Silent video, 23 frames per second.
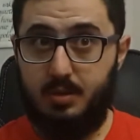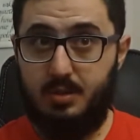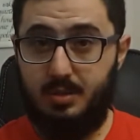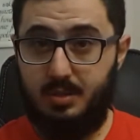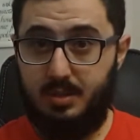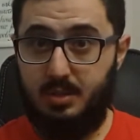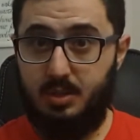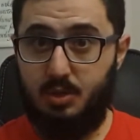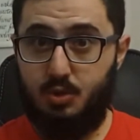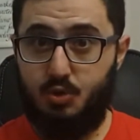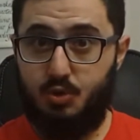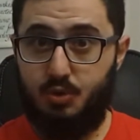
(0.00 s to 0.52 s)

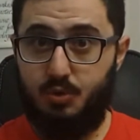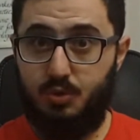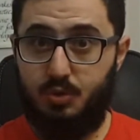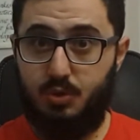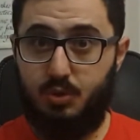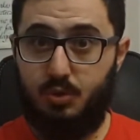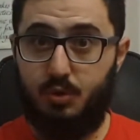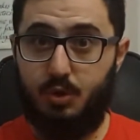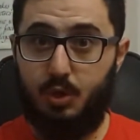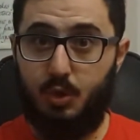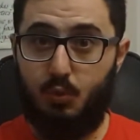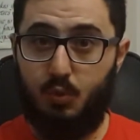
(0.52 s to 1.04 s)
This is a true
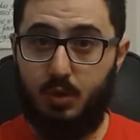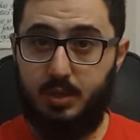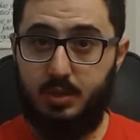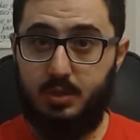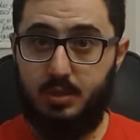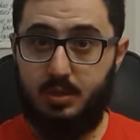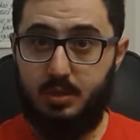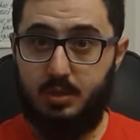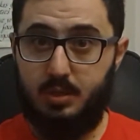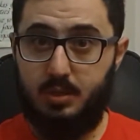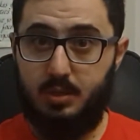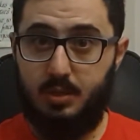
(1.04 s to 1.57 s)
story.
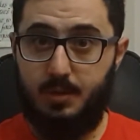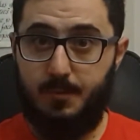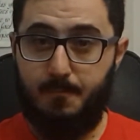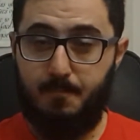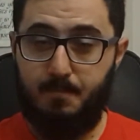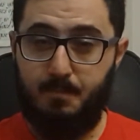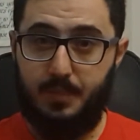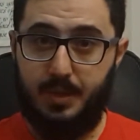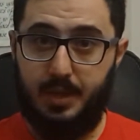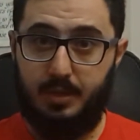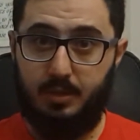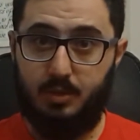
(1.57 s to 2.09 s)
Once
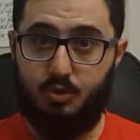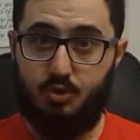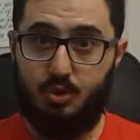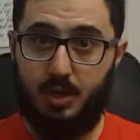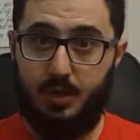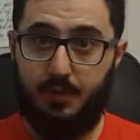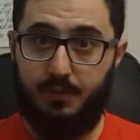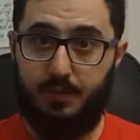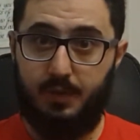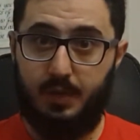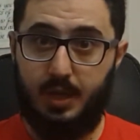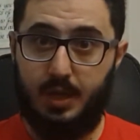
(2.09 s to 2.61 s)
in the
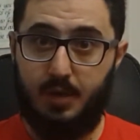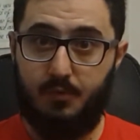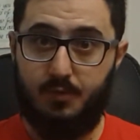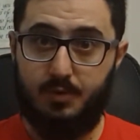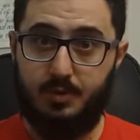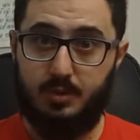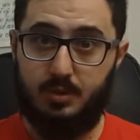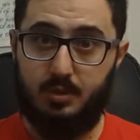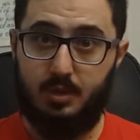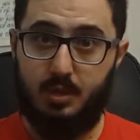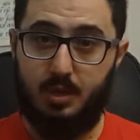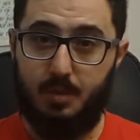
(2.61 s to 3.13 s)
traffic, I
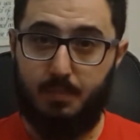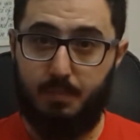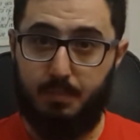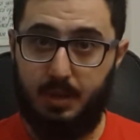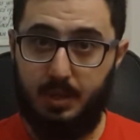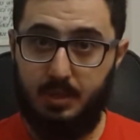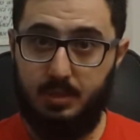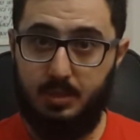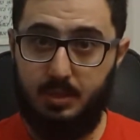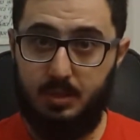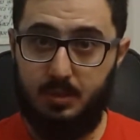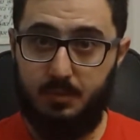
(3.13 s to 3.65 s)
was in a
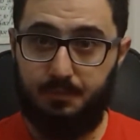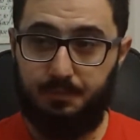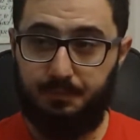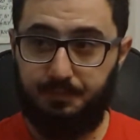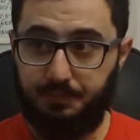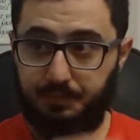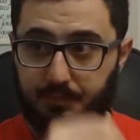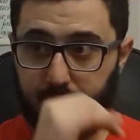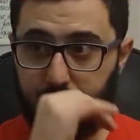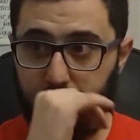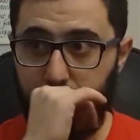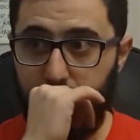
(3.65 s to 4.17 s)
bus
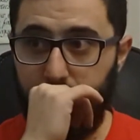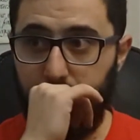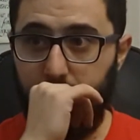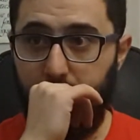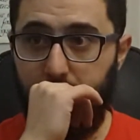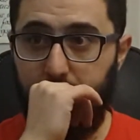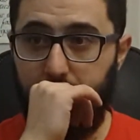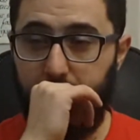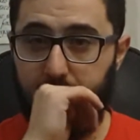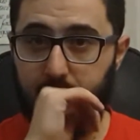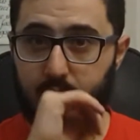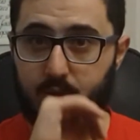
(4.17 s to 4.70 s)

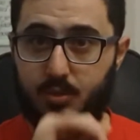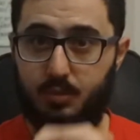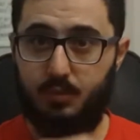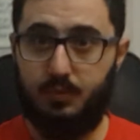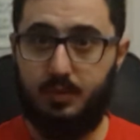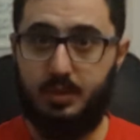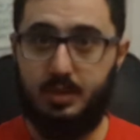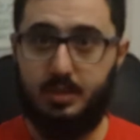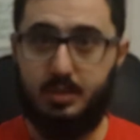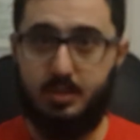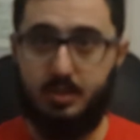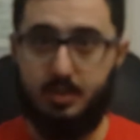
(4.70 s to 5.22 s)
and I
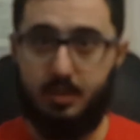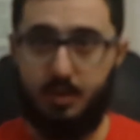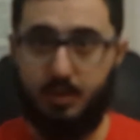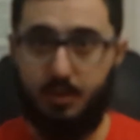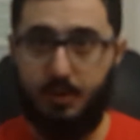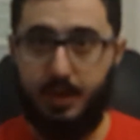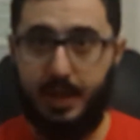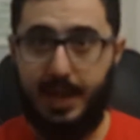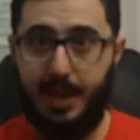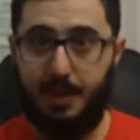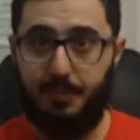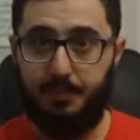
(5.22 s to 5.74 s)
saw this
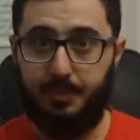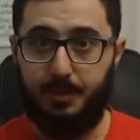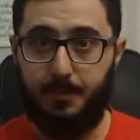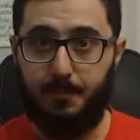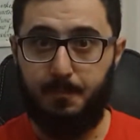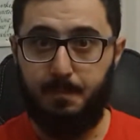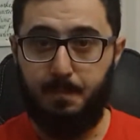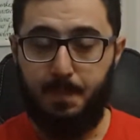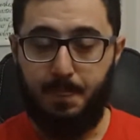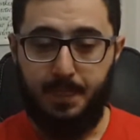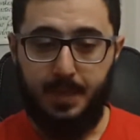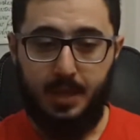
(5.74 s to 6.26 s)
scenario
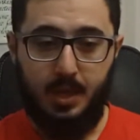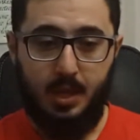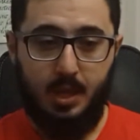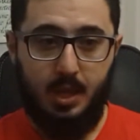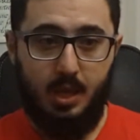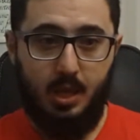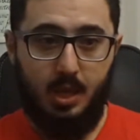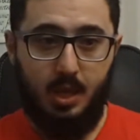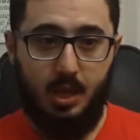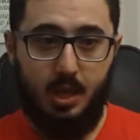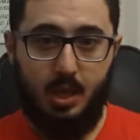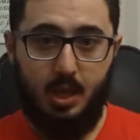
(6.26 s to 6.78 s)
happen.
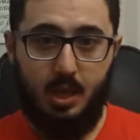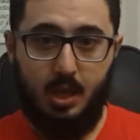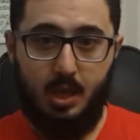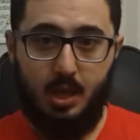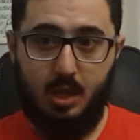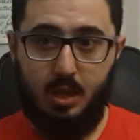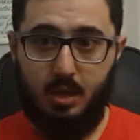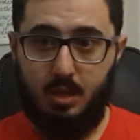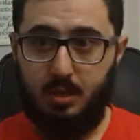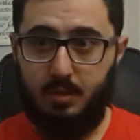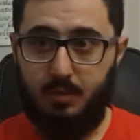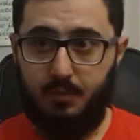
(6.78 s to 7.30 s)

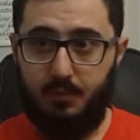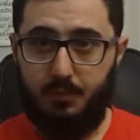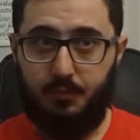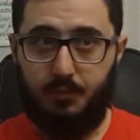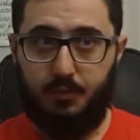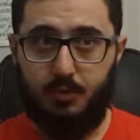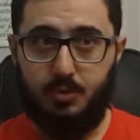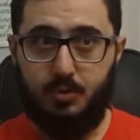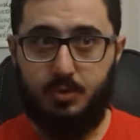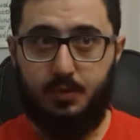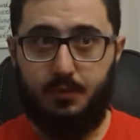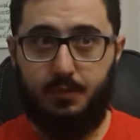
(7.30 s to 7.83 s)
In
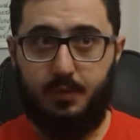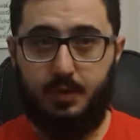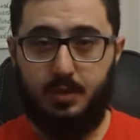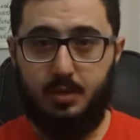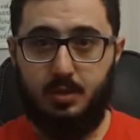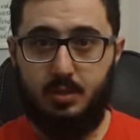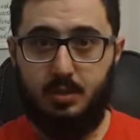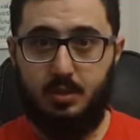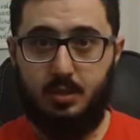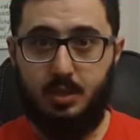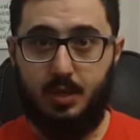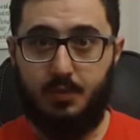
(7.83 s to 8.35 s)
front of
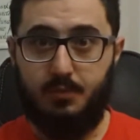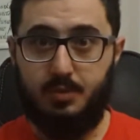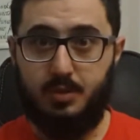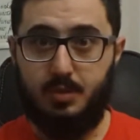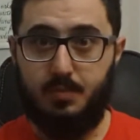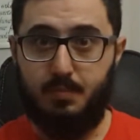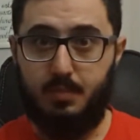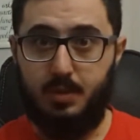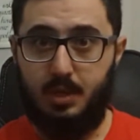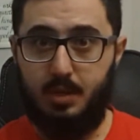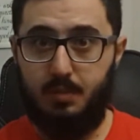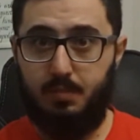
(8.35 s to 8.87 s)
us, that
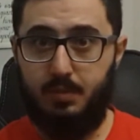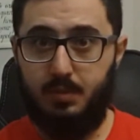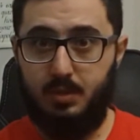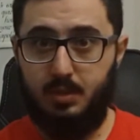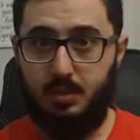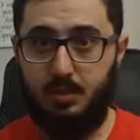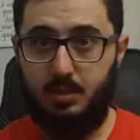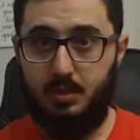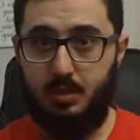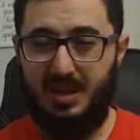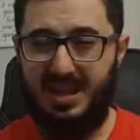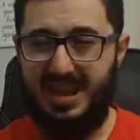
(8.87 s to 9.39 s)
was a
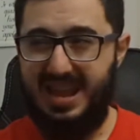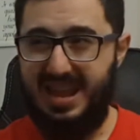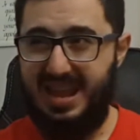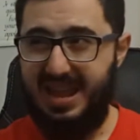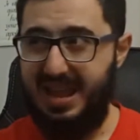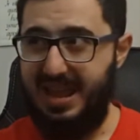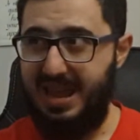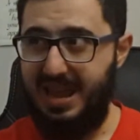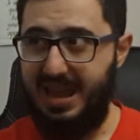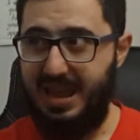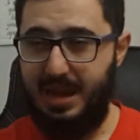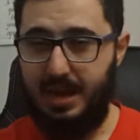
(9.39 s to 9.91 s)
minibus,
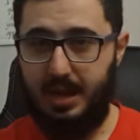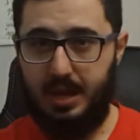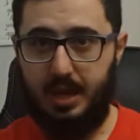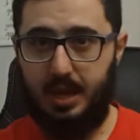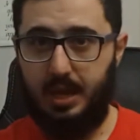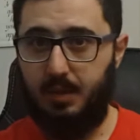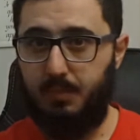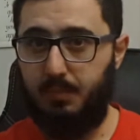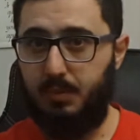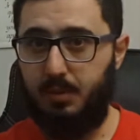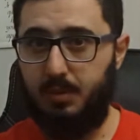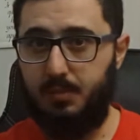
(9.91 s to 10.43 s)
and
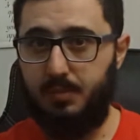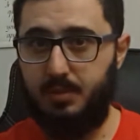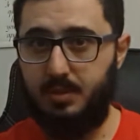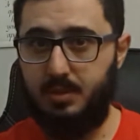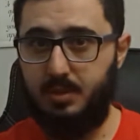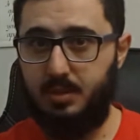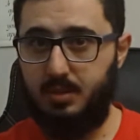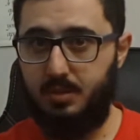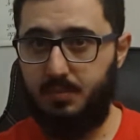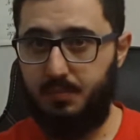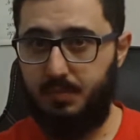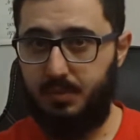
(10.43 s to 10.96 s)
I hate
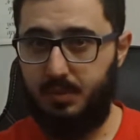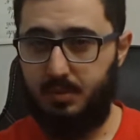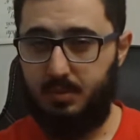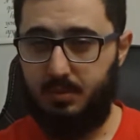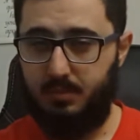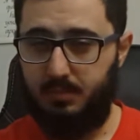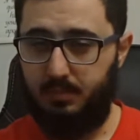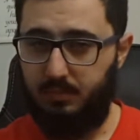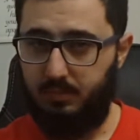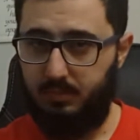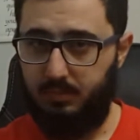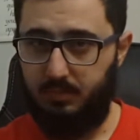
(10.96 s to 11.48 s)
minibuses, but
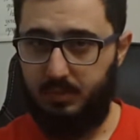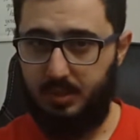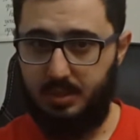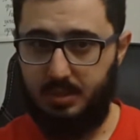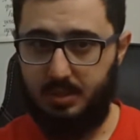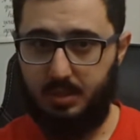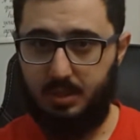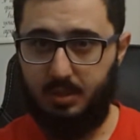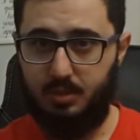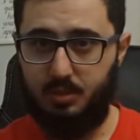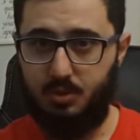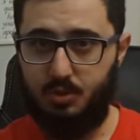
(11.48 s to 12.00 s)

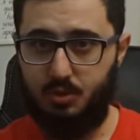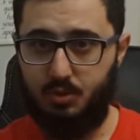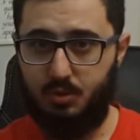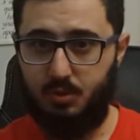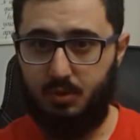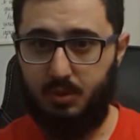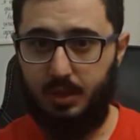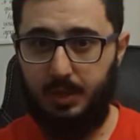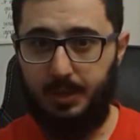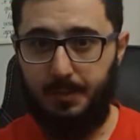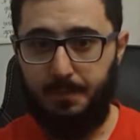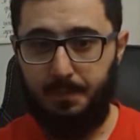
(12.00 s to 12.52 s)
that's another
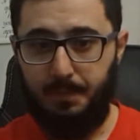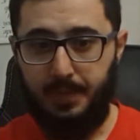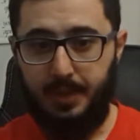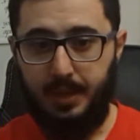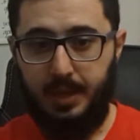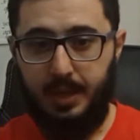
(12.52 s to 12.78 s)
story.